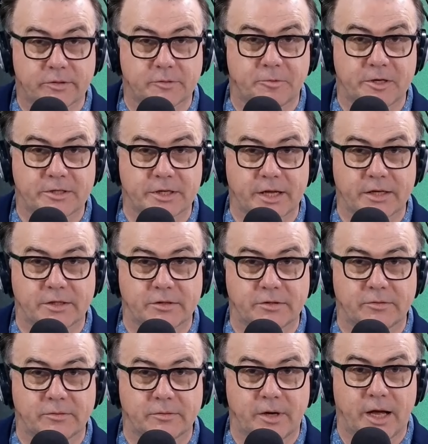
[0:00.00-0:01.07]
the
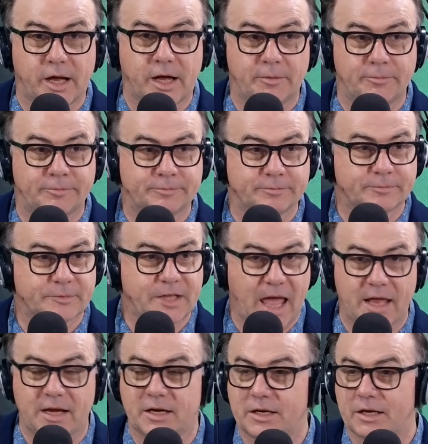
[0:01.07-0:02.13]
presidential
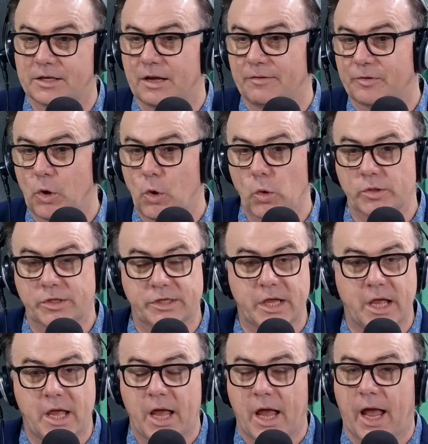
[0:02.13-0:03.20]
candidate, of course.
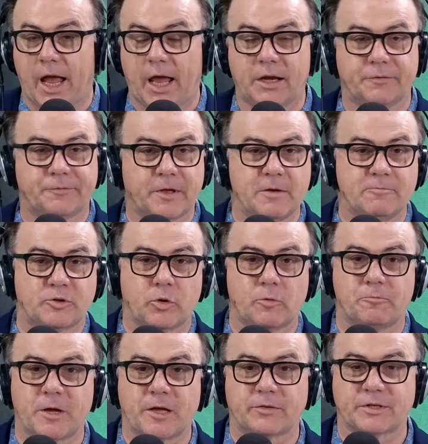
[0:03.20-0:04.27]
And for him to
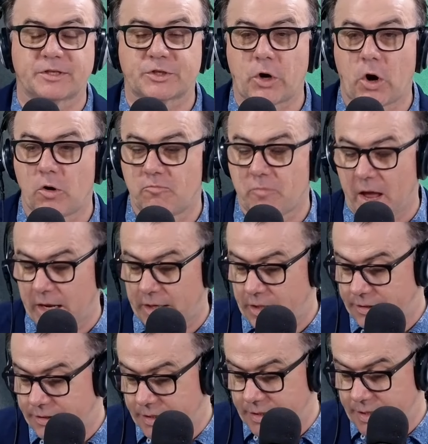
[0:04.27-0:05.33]
appear the strong man,
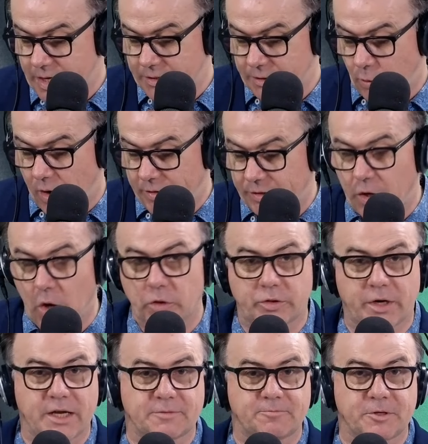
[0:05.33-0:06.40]
it's quite the
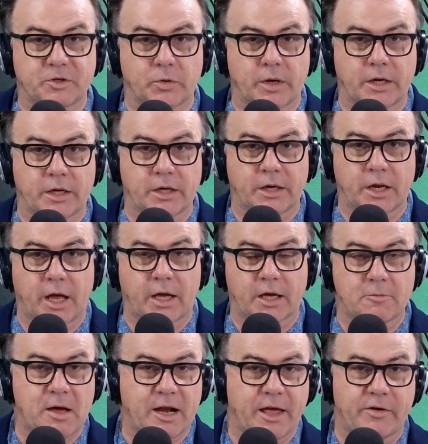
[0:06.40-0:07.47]
contrast between
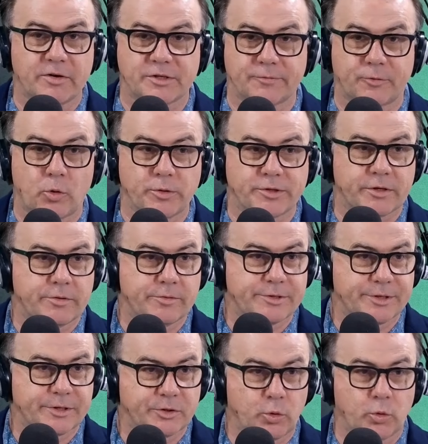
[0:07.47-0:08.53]
Kamala Harris, of course, who
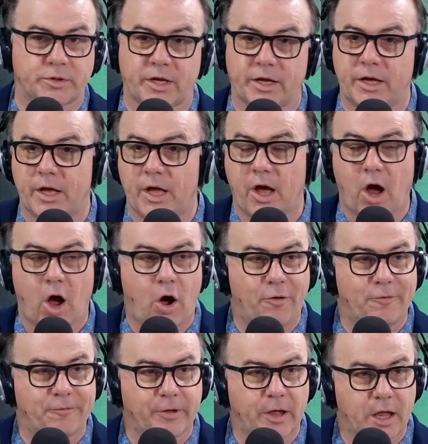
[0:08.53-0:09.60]
is the daughter
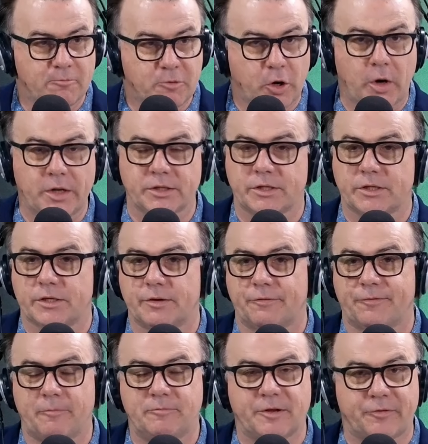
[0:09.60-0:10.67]
of immigrants
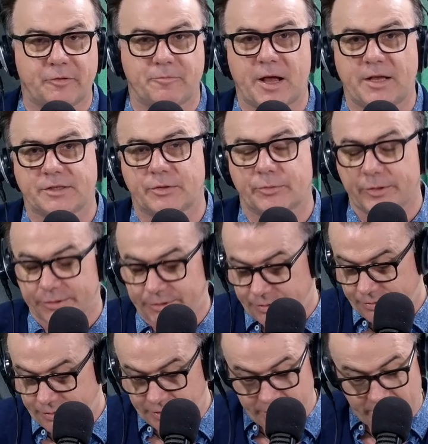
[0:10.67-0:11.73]
from different parts of the world
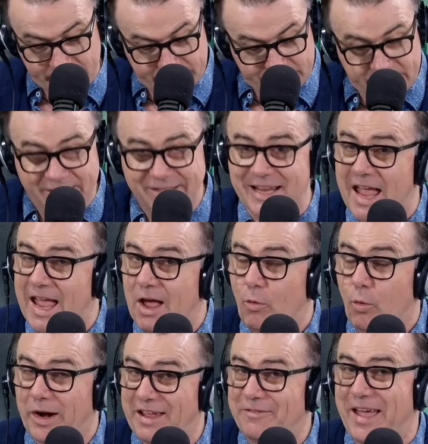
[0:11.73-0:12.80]
to the United States.
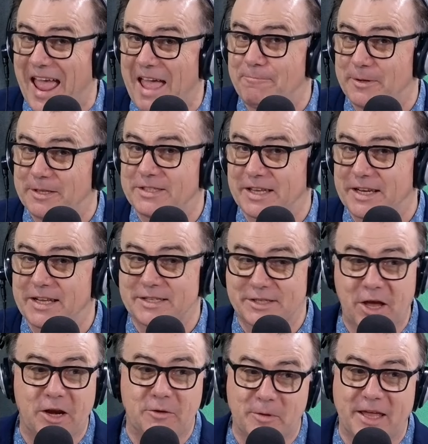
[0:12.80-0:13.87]
Whatever happens, it is
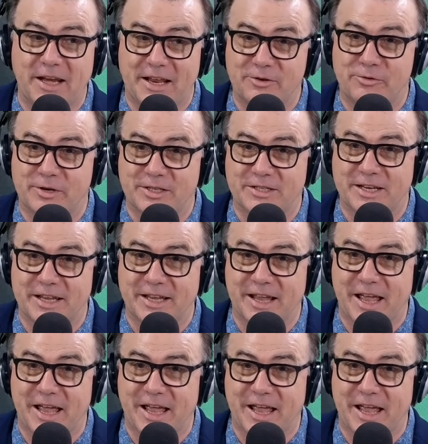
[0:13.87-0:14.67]
going to be an interesting